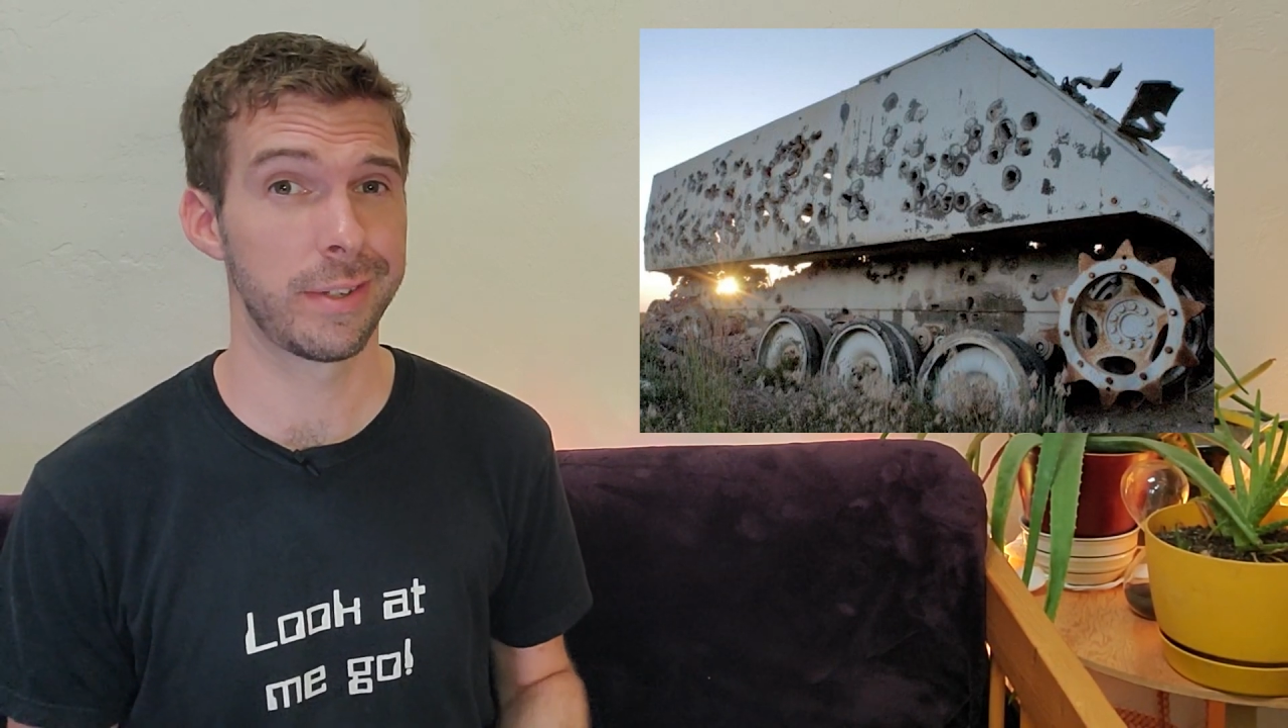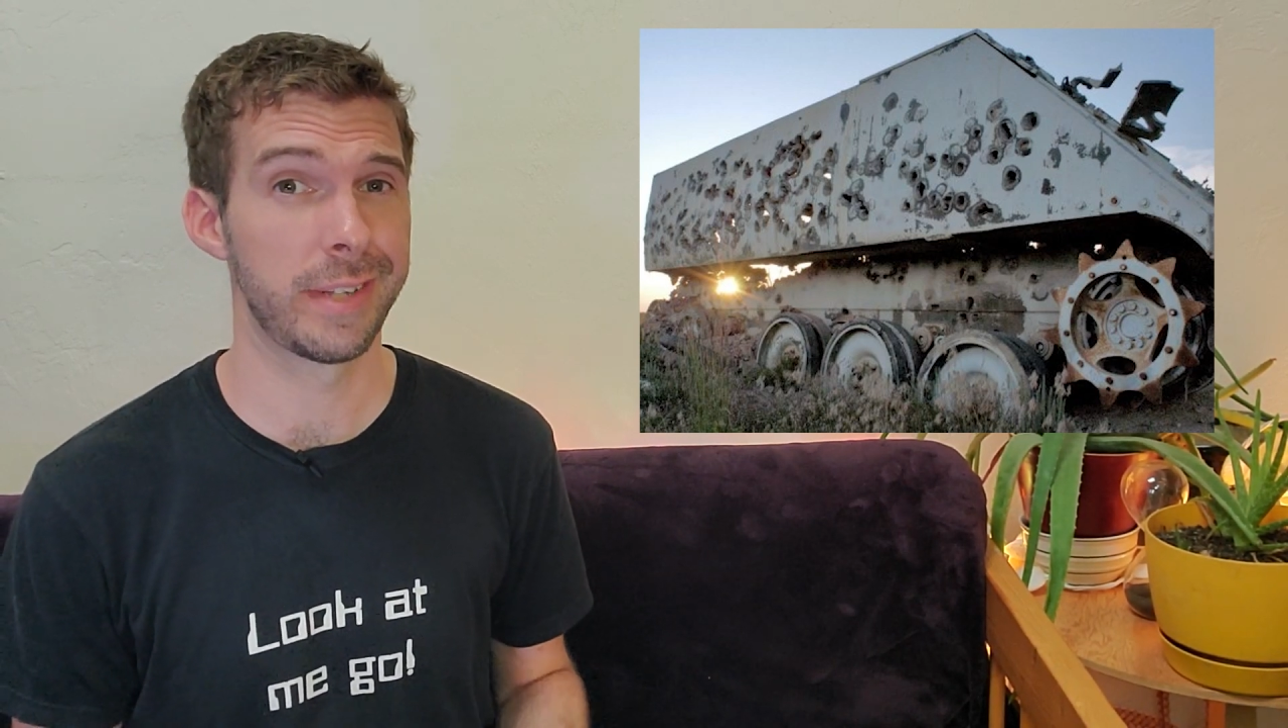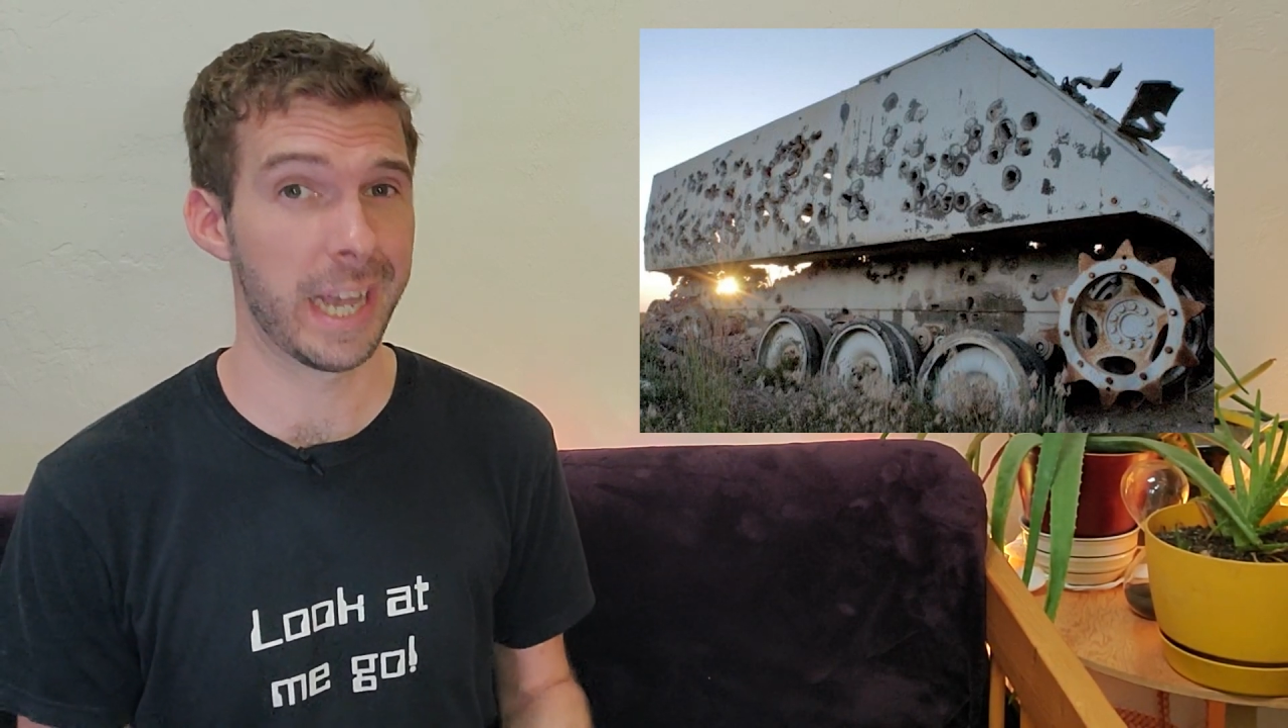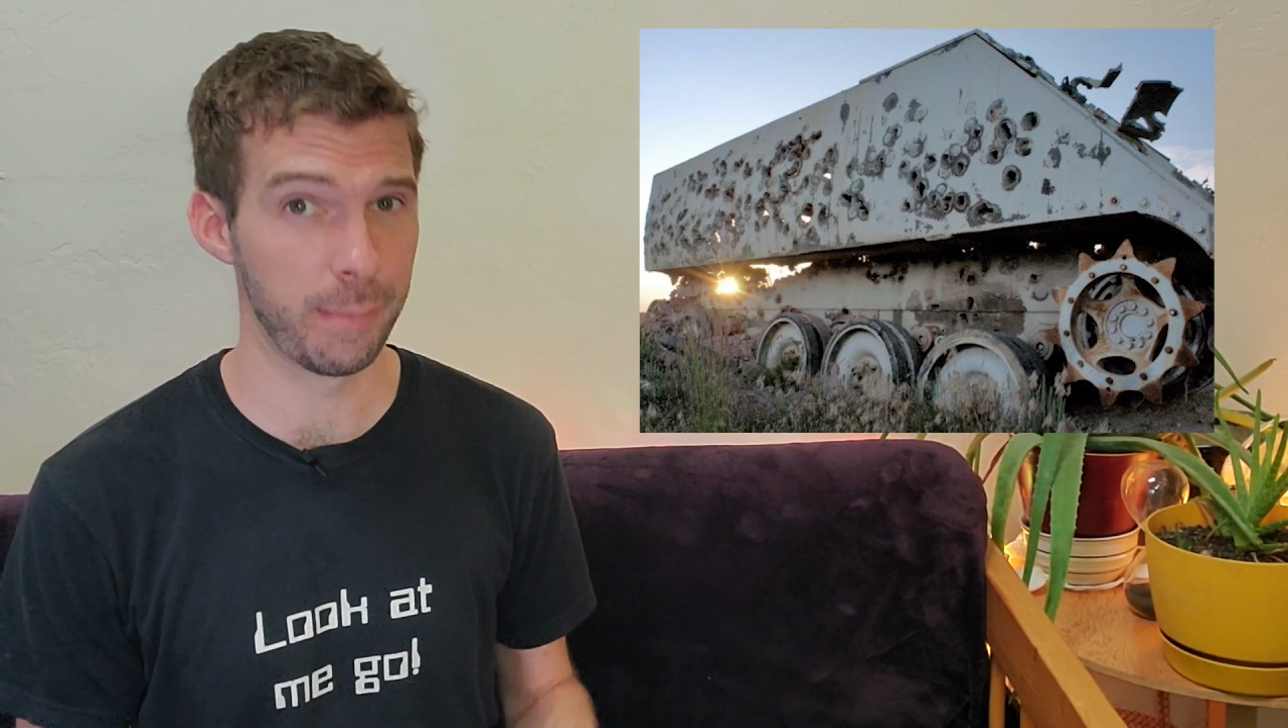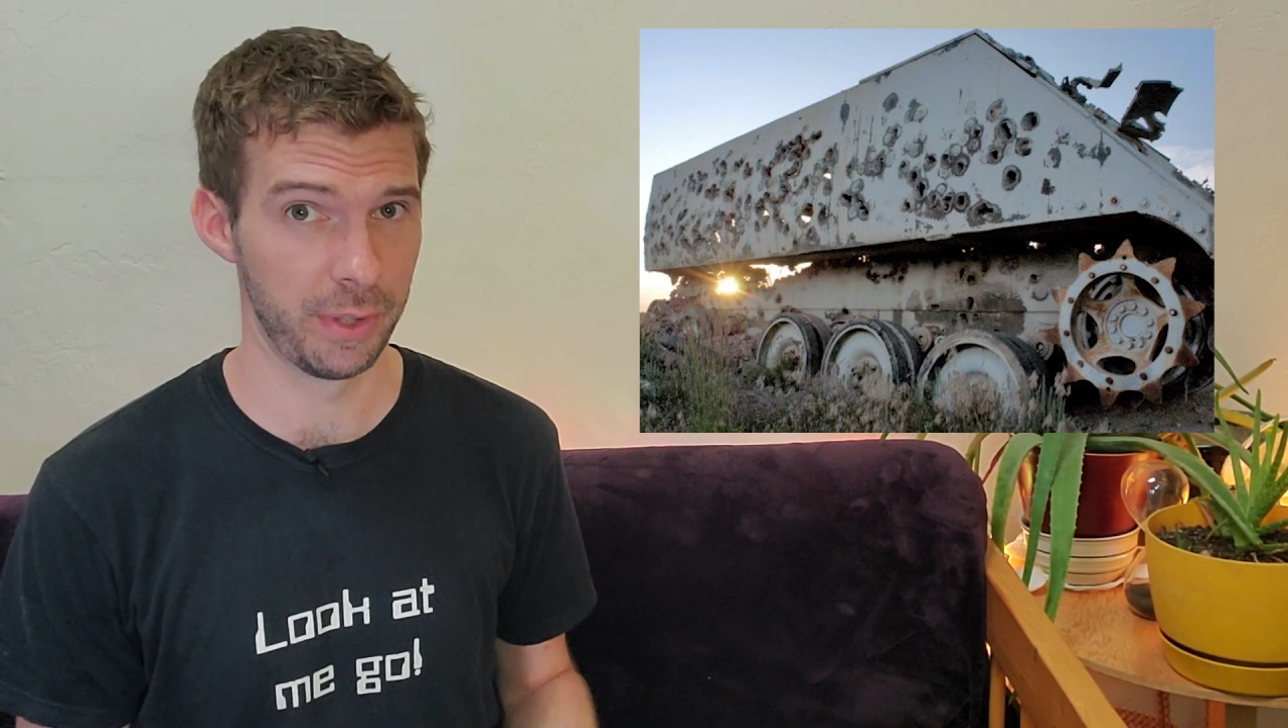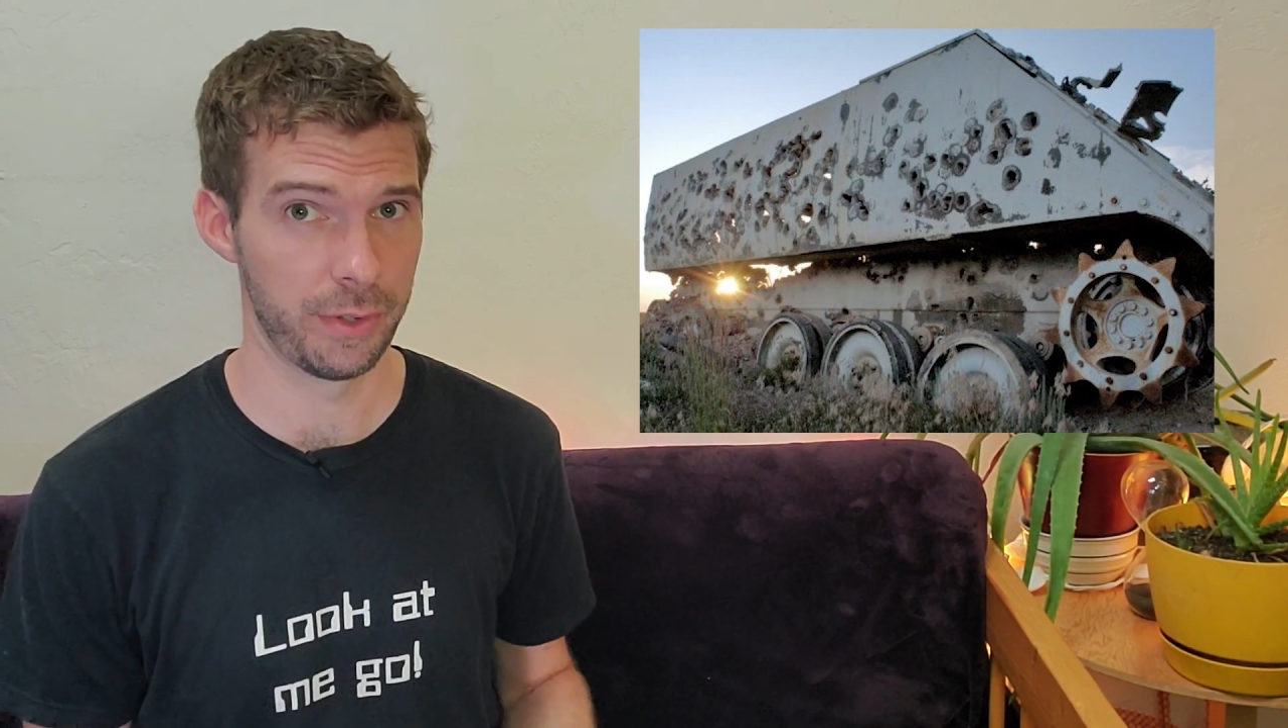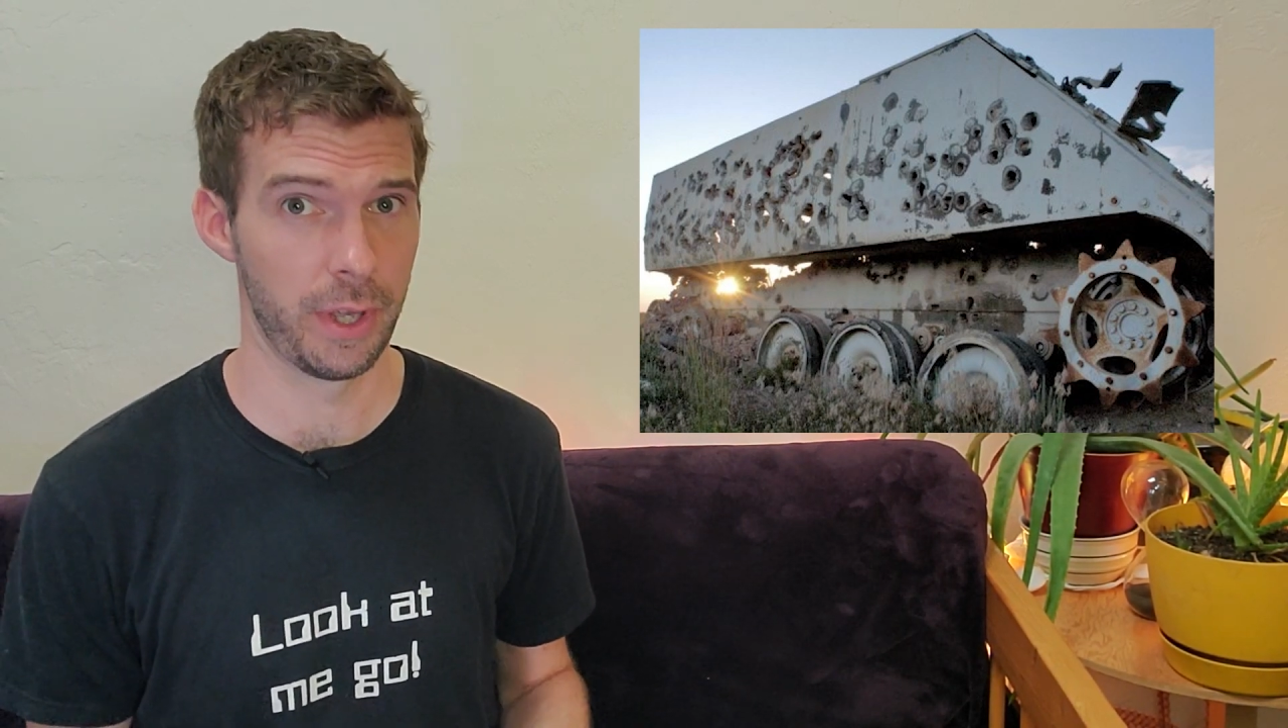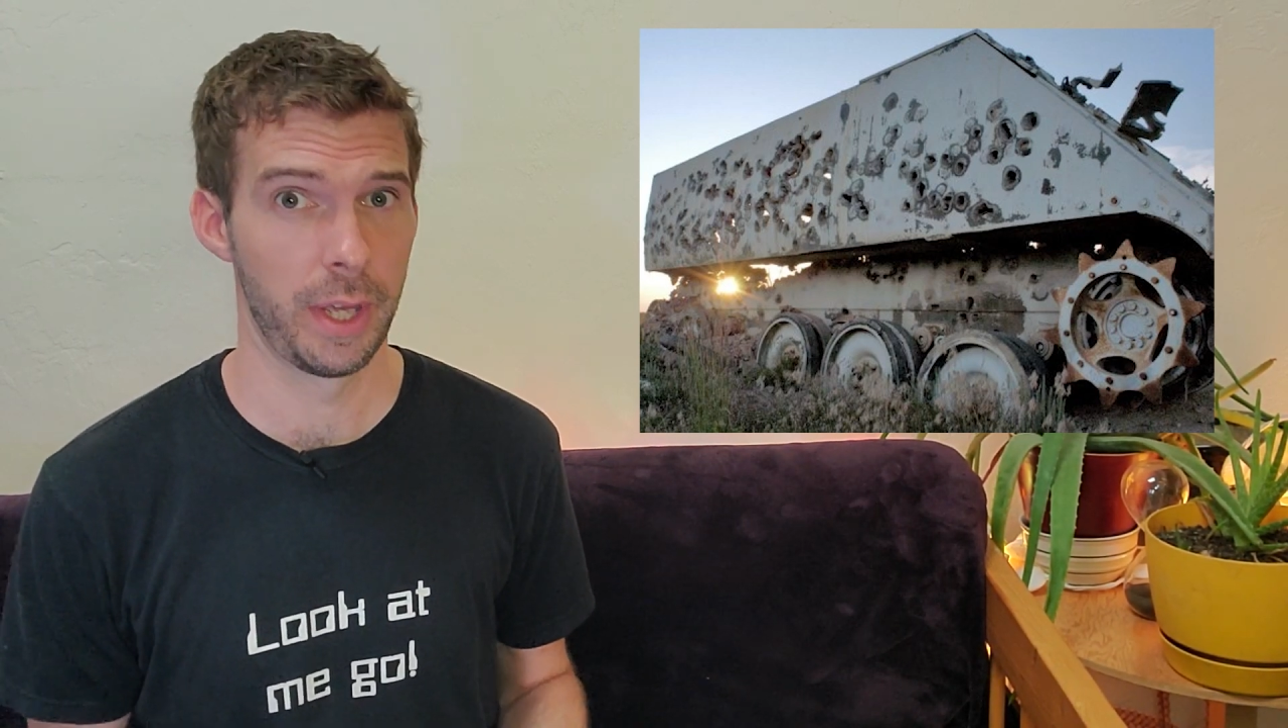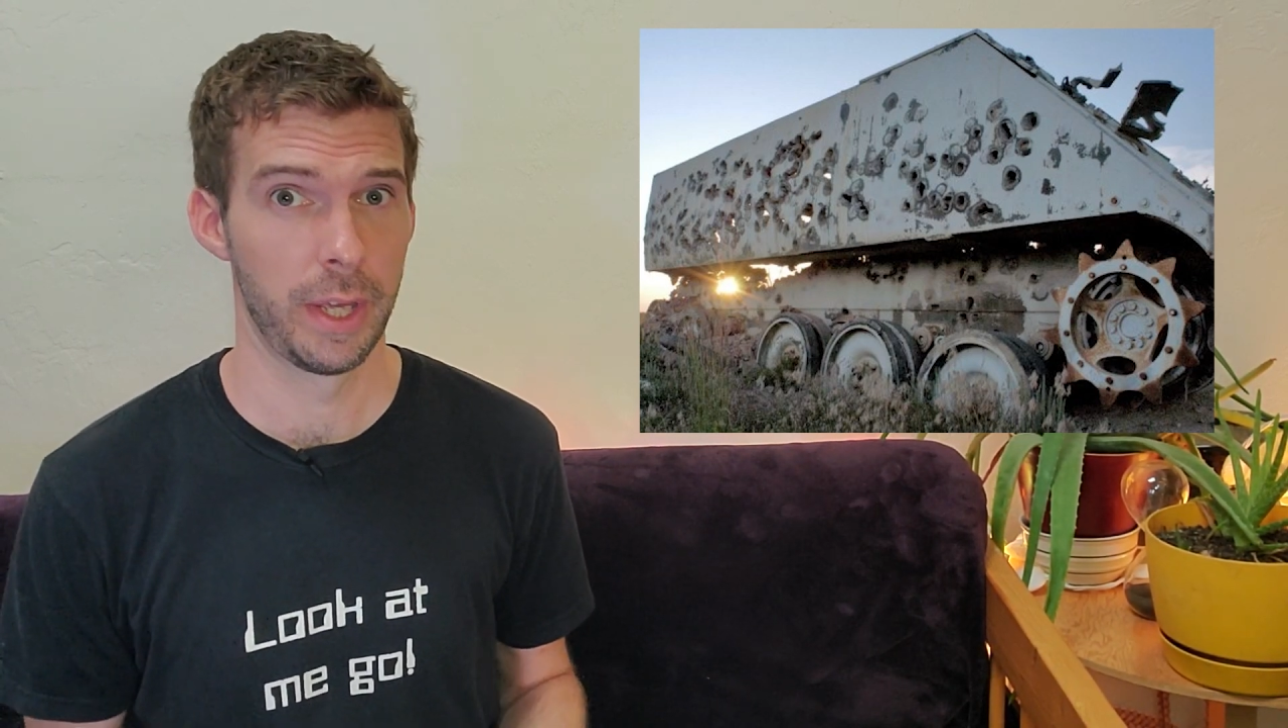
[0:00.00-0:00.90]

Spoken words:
diamonds,